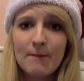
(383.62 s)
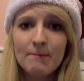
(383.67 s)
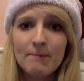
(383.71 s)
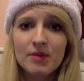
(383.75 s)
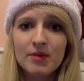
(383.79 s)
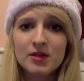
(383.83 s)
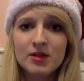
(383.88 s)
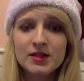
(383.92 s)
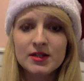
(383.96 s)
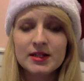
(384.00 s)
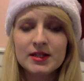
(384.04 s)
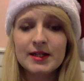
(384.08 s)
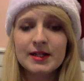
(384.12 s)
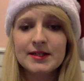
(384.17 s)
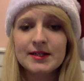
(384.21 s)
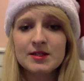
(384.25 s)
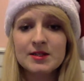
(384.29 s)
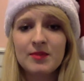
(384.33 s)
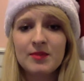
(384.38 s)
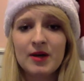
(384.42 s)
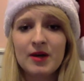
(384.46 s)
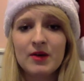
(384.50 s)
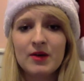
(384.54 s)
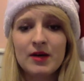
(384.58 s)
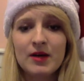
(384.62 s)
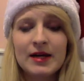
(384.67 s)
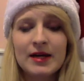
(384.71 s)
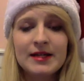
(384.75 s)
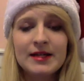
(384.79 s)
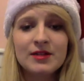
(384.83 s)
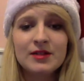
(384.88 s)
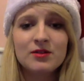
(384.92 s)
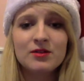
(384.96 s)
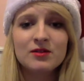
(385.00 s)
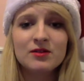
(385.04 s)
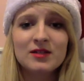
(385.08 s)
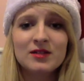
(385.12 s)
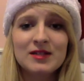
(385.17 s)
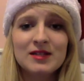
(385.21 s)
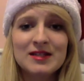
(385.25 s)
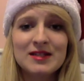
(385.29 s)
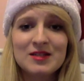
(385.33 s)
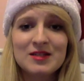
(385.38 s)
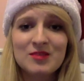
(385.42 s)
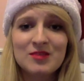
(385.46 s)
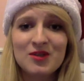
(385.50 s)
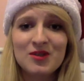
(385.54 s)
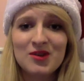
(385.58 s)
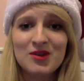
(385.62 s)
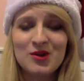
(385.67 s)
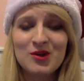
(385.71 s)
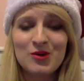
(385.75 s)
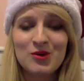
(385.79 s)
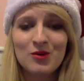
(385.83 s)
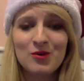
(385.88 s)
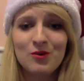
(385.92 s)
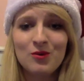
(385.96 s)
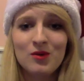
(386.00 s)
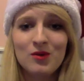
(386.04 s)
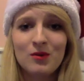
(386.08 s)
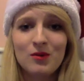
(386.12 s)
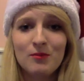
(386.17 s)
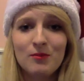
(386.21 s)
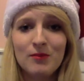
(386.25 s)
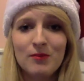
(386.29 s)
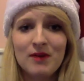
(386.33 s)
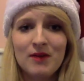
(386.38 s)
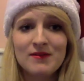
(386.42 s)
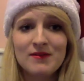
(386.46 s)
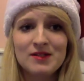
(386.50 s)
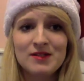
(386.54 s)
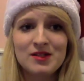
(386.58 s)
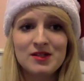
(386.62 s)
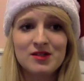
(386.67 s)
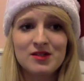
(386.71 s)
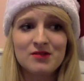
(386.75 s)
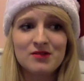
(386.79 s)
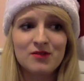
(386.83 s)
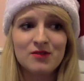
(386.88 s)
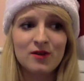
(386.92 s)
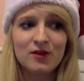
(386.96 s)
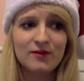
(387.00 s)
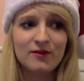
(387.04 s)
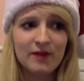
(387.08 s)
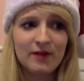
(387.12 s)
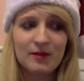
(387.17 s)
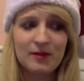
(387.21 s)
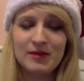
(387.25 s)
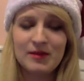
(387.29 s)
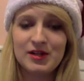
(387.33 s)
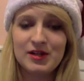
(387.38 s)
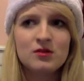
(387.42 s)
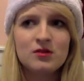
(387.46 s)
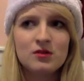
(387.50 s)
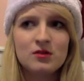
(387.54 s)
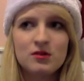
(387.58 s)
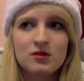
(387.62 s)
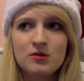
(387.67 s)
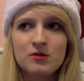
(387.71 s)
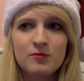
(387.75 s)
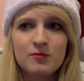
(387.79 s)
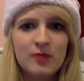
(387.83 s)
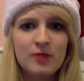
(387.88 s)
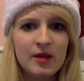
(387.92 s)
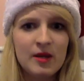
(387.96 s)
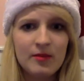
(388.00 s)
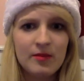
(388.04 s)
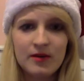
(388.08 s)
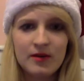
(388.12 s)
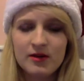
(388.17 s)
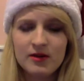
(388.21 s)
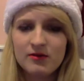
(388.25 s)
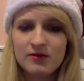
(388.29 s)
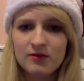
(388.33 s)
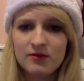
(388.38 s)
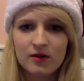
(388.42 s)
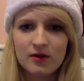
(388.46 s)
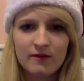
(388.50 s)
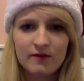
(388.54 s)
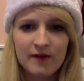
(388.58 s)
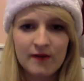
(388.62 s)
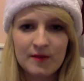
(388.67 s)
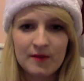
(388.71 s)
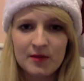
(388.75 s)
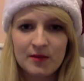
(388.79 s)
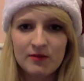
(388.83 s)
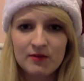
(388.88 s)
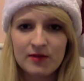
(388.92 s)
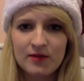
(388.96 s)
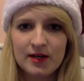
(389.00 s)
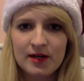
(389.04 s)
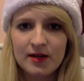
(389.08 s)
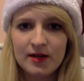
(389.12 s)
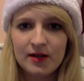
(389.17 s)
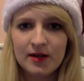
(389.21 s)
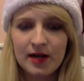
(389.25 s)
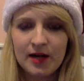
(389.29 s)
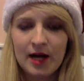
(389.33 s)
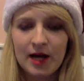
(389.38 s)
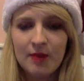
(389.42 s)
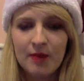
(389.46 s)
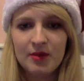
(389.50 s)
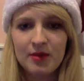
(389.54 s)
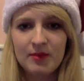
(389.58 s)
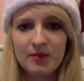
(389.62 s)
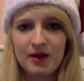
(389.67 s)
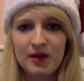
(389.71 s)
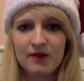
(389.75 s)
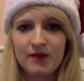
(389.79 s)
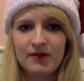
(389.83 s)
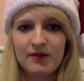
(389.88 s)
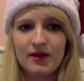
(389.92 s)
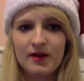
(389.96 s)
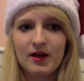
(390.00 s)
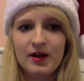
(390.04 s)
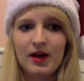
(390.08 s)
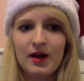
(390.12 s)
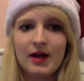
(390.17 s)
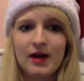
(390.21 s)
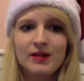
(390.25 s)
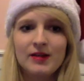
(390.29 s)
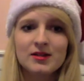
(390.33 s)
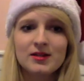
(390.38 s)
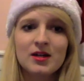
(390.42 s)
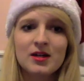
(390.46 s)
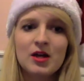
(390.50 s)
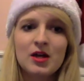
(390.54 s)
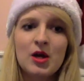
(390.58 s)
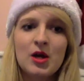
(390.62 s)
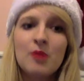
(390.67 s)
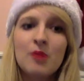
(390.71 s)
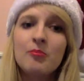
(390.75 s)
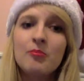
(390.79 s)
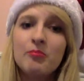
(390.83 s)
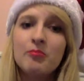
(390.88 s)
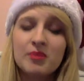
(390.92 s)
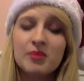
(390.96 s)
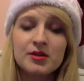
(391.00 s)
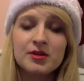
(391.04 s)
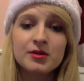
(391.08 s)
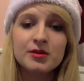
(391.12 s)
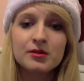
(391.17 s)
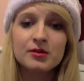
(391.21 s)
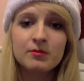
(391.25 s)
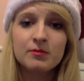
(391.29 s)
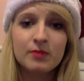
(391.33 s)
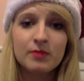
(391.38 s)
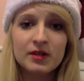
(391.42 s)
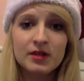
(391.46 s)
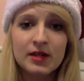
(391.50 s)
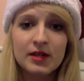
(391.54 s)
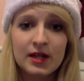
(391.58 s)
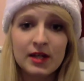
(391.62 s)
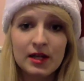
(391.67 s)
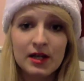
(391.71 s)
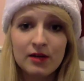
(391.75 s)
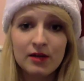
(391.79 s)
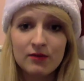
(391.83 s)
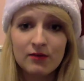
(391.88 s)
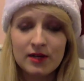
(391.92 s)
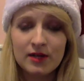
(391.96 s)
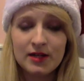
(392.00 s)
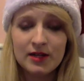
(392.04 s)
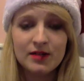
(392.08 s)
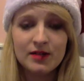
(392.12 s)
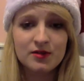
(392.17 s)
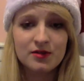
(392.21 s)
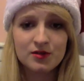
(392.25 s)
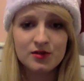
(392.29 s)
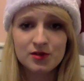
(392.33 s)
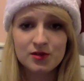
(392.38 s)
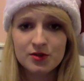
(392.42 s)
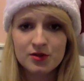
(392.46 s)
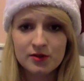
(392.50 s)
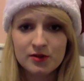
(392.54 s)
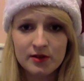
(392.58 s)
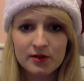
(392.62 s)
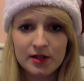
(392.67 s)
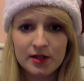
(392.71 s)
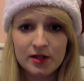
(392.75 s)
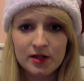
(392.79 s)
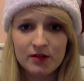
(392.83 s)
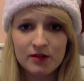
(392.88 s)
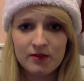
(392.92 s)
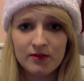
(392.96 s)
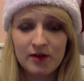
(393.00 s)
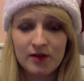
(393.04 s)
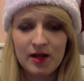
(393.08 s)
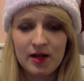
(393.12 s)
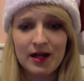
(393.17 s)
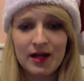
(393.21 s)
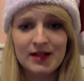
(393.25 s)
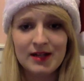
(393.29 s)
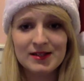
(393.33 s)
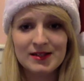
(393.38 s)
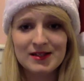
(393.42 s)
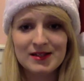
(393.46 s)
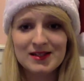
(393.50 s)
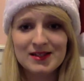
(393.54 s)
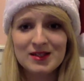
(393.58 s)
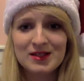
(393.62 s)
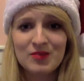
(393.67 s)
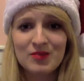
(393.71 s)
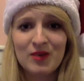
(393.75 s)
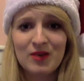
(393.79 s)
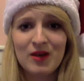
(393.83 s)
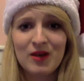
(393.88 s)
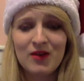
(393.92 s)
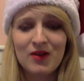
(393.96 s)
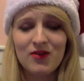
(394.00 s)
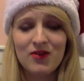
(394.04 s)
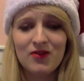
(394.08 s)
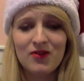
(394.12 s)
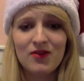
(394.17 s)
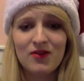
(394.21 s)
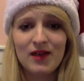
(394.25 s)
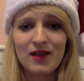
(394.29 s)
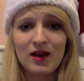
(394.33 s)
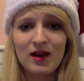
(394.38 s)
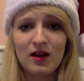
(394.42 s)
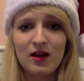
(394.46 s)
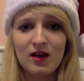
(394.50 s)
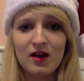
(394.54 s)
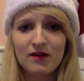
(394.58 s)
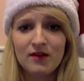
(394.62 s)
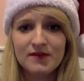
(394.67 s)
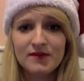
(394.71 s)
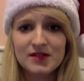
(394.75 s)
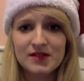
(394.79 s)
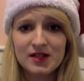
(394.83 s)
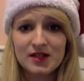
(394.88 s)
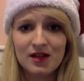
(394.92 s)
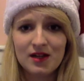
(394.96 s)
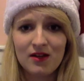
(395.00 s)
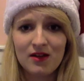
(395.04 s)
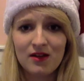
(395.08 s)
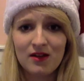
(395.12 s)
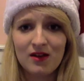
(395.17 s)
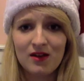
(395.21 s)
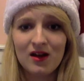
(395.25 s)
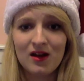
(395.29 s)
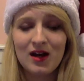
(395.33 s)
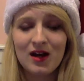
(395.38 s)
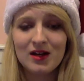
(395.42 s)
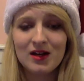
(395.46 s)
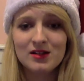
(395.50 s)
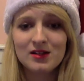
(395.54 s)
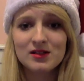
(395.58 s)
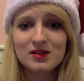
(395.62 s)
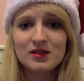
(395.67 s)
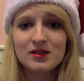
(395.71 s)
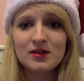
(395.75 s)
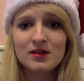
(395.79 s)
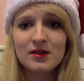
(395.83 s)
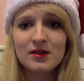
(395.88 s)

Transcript: But it's about a lady called Elizabeth who marries into the royal family, and people in the royal family really aren't happy about that, but the king really does truly love her, and it's about their life together and